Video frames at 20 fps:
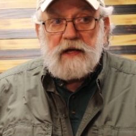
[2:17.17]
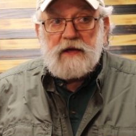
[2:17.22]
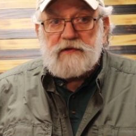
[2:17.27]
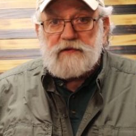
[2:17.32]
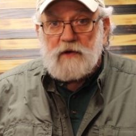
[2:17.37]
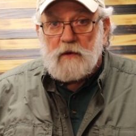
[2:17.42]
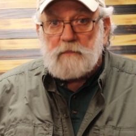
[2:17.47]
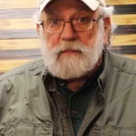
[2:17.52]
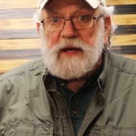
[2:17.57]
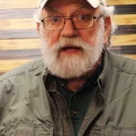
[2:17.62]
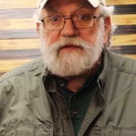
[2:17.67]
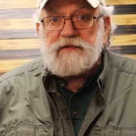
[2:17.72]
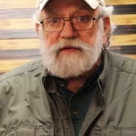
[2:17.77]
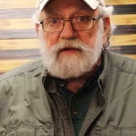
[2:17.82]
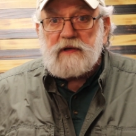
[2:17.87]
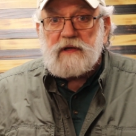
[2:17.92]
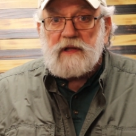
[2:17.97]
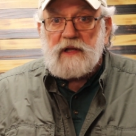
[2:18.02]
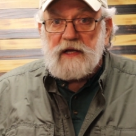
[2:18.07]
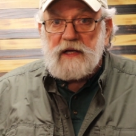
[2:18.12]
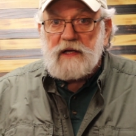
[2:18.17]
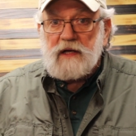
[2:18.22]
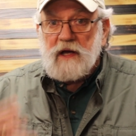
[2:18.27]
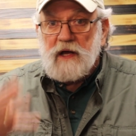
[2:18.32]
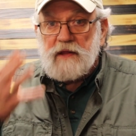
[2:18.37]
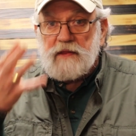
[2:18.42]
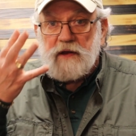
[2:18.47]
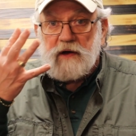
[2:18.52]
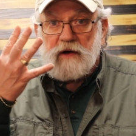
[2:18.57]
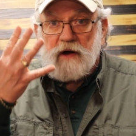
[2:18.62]
So basically,
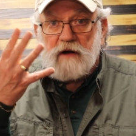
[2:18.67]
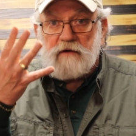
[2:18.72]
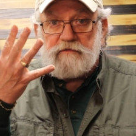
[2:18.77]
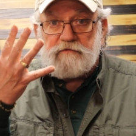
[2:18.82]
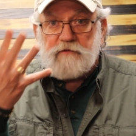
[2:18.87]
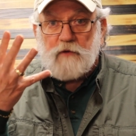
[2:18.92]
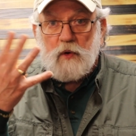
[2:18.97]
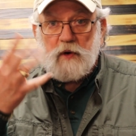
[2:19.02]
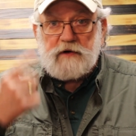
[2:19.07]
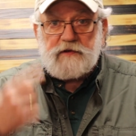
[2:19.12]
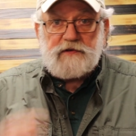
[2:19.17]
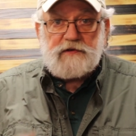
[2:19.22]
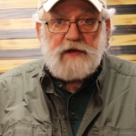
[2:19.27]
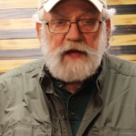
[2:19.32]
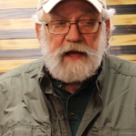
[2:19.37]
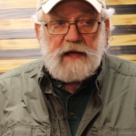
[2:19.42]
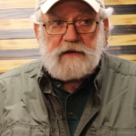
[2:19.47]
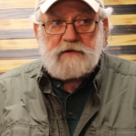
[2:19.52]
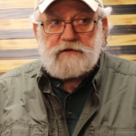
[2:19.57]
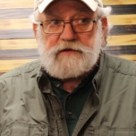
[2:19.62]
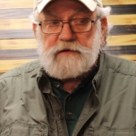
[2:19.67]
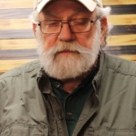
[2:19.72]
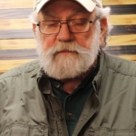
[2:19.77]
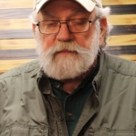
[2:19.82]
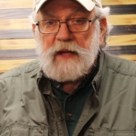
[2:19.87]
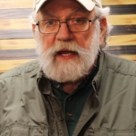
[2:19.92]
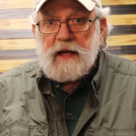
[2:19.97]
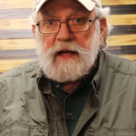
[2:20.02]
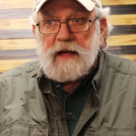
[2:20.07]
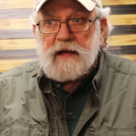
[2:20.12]
there are four states
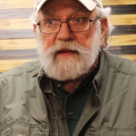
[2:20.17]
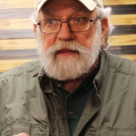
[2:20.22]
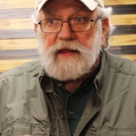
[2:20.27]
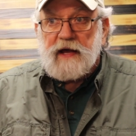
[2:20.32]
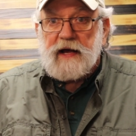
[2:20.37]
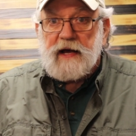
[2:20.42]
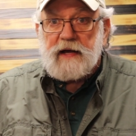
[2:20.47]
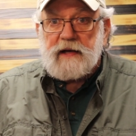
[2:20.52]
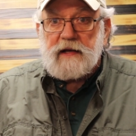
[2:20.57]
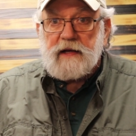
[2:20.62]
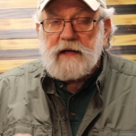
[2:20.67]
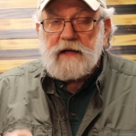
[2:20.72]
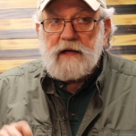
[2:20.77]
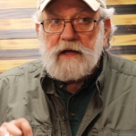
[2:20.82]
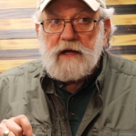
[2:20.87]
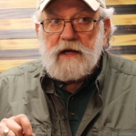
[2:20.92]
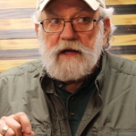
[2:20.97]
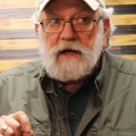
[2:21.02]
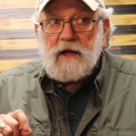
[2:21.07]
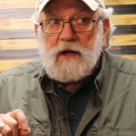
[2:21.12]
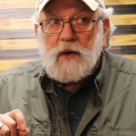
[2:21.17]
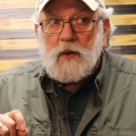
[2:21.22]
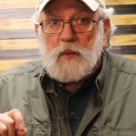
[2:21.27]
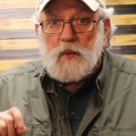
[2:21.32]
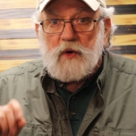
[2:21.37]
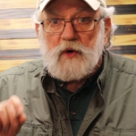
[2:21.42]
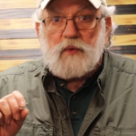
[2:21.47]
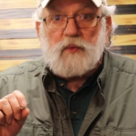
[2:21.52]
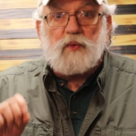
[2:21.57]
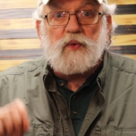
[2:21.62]
that
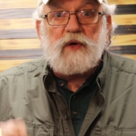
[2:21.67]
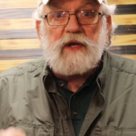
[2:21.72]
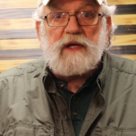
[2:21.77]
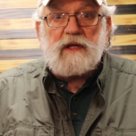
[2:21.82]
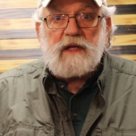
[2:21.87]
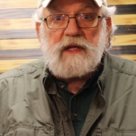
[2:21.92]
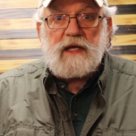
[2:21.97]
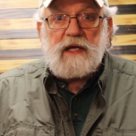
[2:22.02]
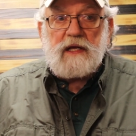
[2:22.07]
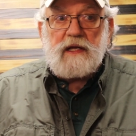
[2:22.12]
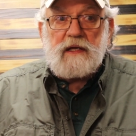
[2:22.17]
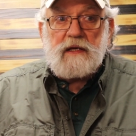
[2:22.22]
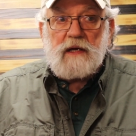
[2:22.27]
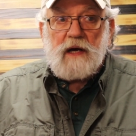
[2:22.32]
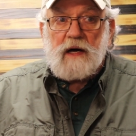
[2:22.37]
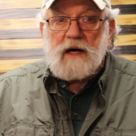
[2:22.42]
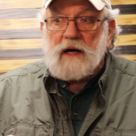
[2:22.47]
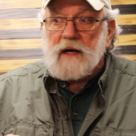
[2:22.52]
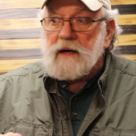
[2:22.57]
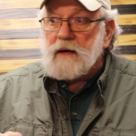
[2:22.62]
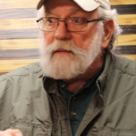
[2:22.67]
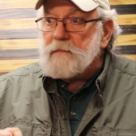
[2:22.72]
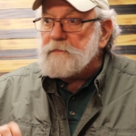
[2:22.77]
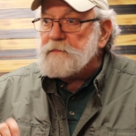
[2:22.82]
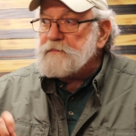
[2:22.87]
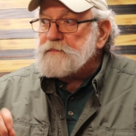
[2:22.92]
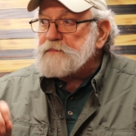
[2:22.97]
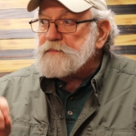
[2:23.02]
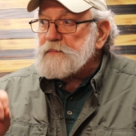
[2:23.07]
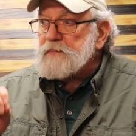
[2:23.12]
were really um,